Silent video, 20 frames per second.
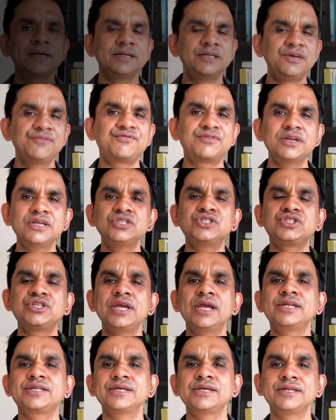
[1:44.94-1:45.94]

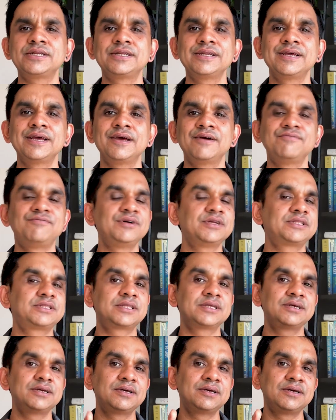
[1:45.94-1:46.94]
Differentiate it with
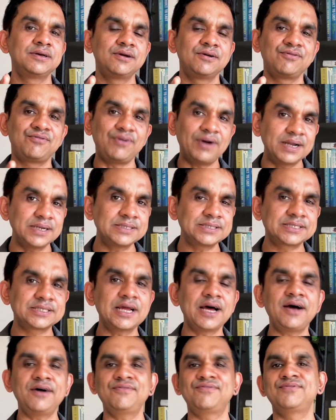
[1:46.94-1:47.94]
fun
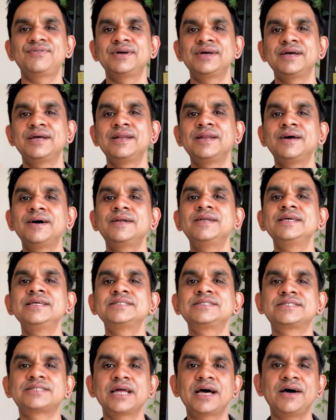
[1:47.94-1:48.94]
stuff, learning
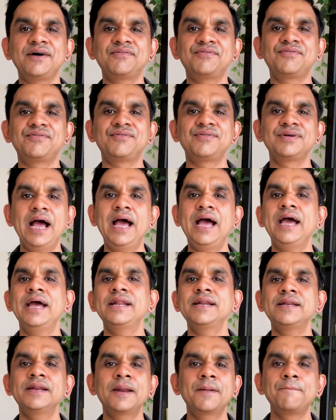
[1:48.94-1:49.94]
stuff,
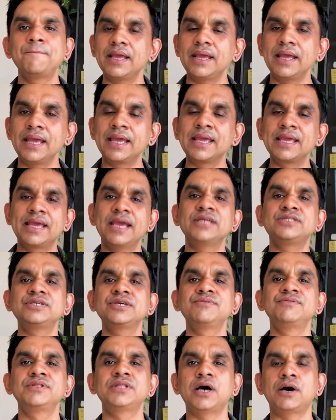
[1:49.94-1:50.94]
and engaging
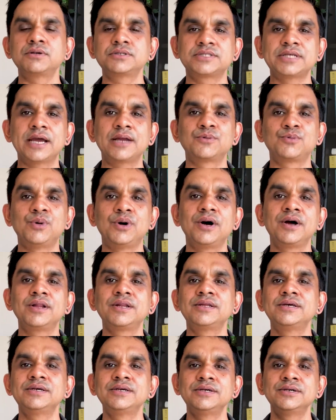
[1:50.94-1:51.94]
with the outside
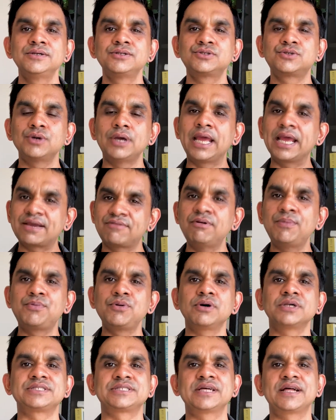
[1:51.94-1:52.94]
world to equip
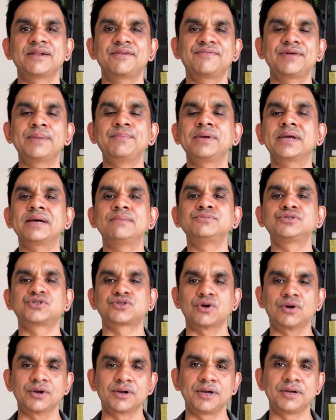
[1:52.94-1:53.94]
yourself and become
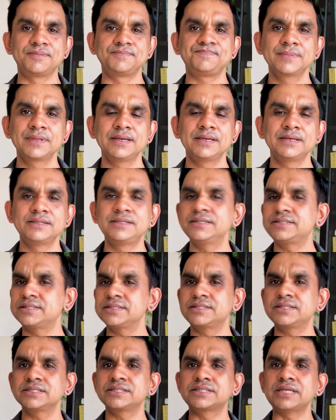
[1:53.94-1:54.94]
stronger. This is
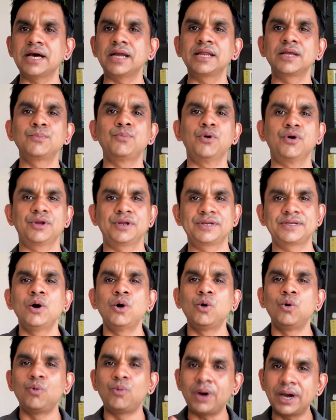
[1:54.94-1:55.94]
the starting point.
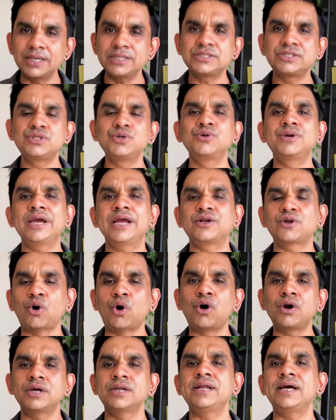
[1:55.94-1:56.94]
Once you get
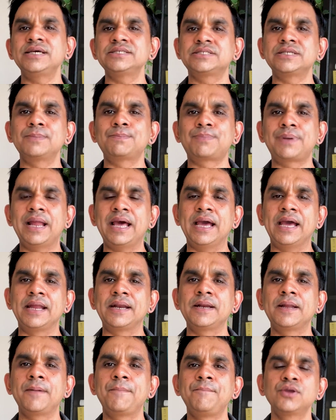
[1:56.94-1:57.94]
organized and
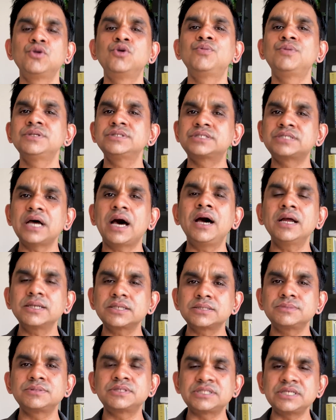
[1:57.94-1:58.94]
planned, you will
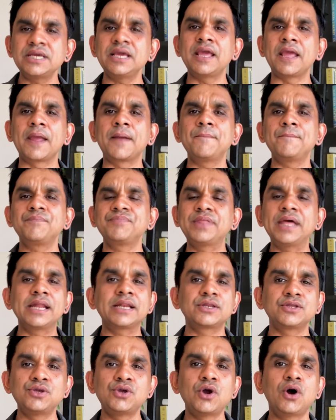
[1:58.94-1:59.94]
start seeing
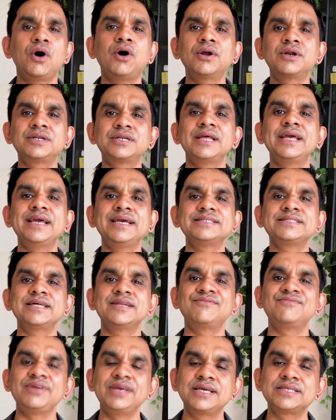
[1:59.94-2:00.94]
that your days
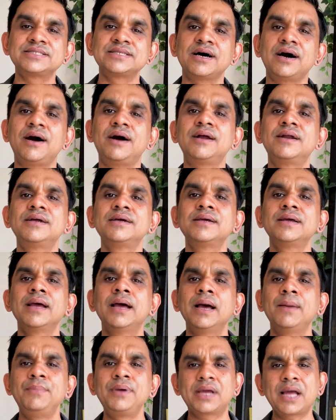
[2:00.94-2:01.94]
and weeks are
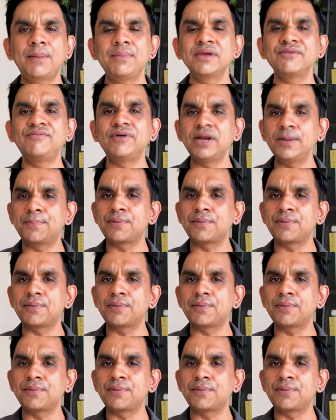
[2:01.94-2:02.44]
becoming very